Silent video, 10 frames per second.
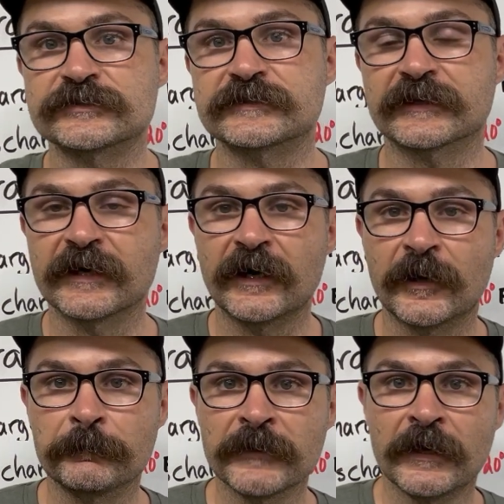to
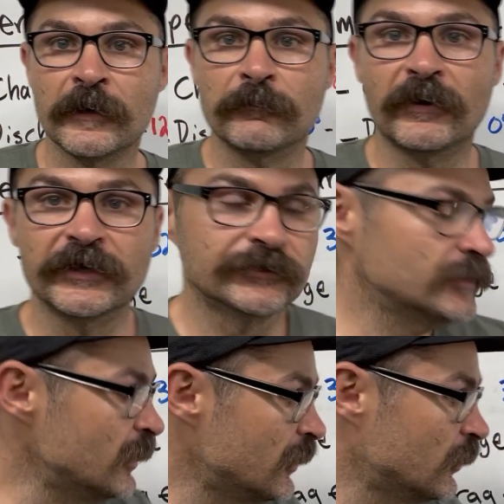come, but
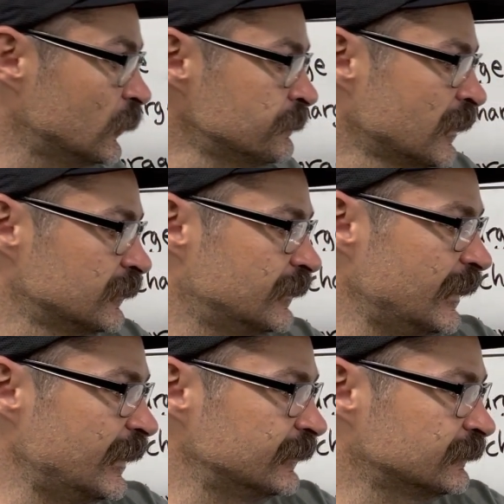know
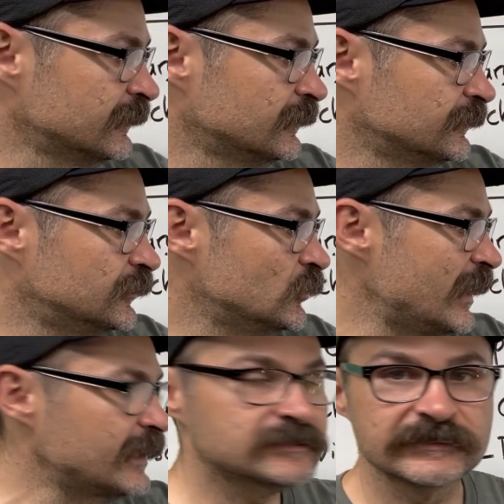that you
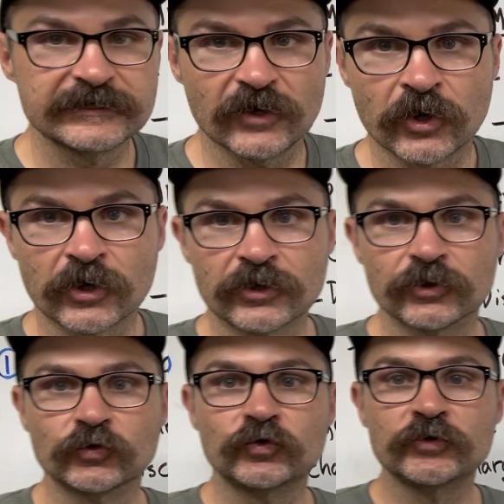actually are
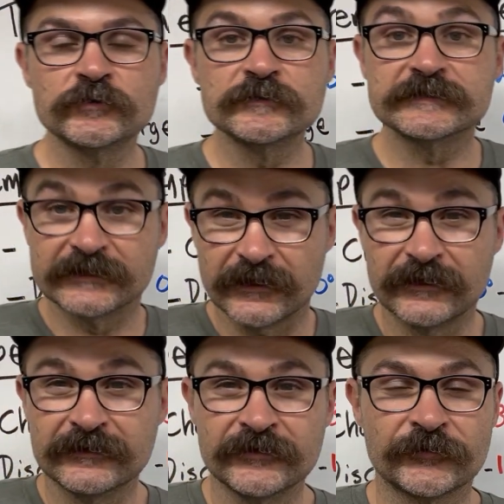
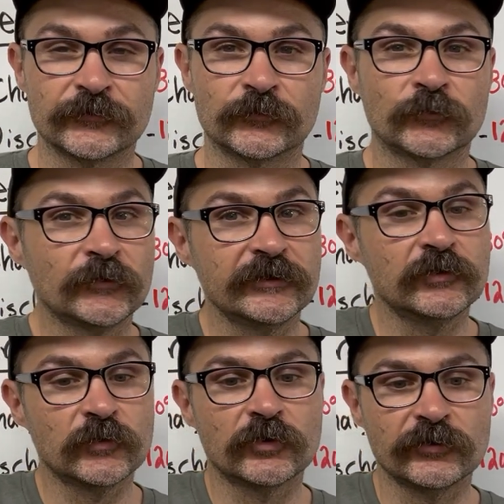losing
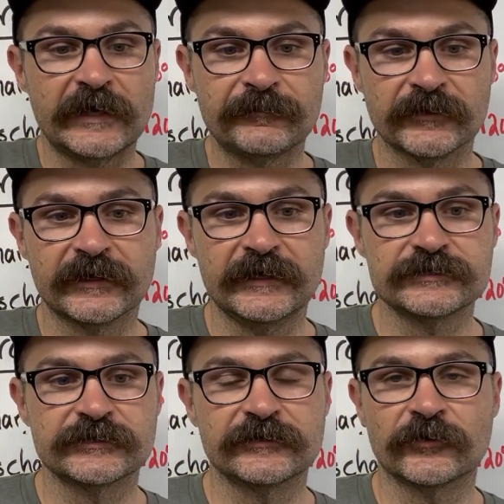real world
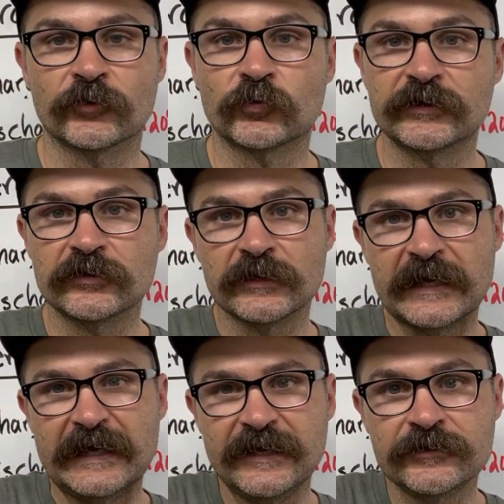application or real
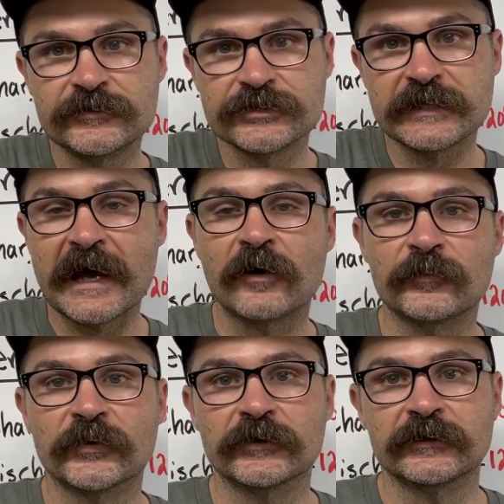energy
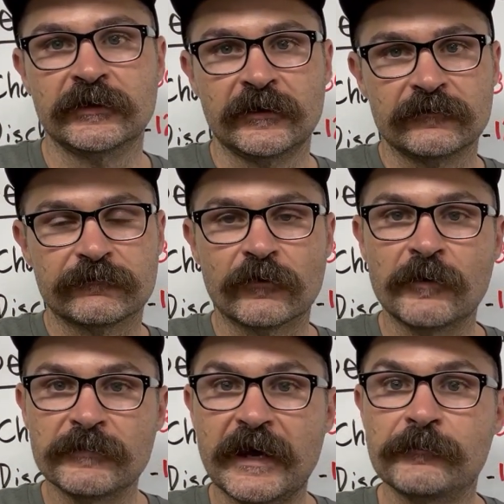output
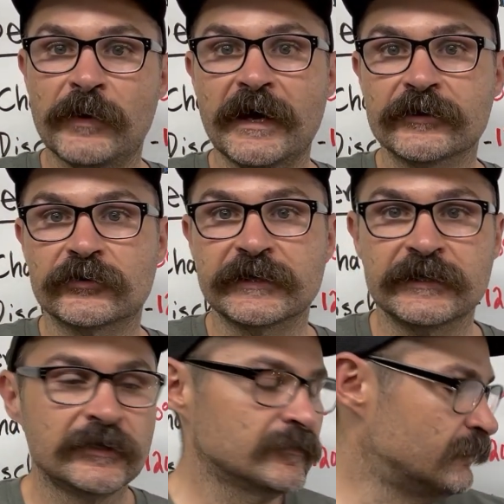from that
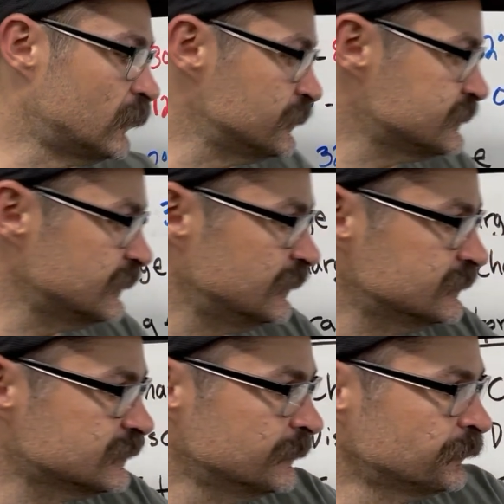battery
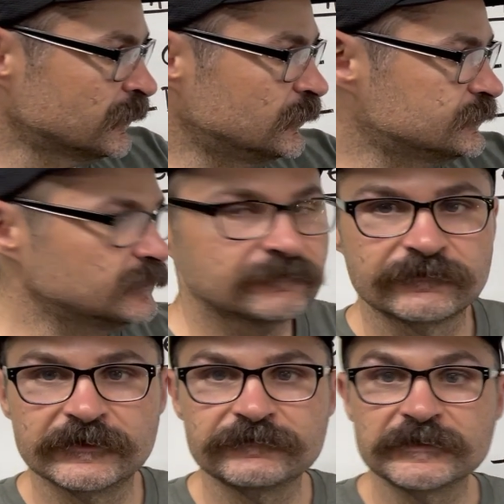versus using
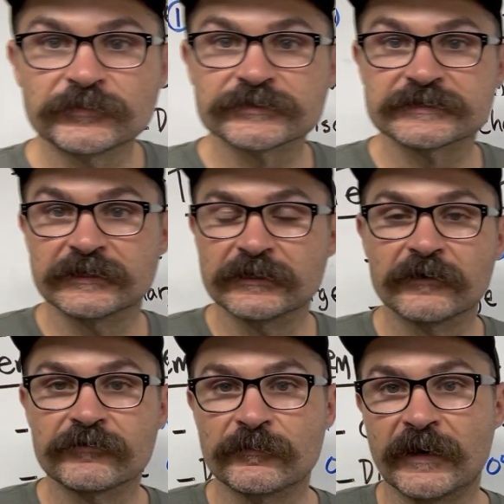50%
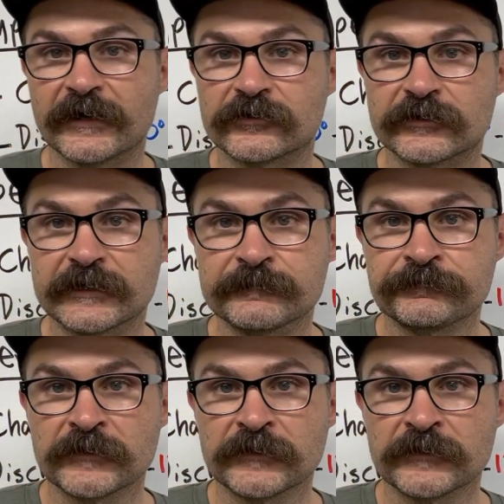of the battery.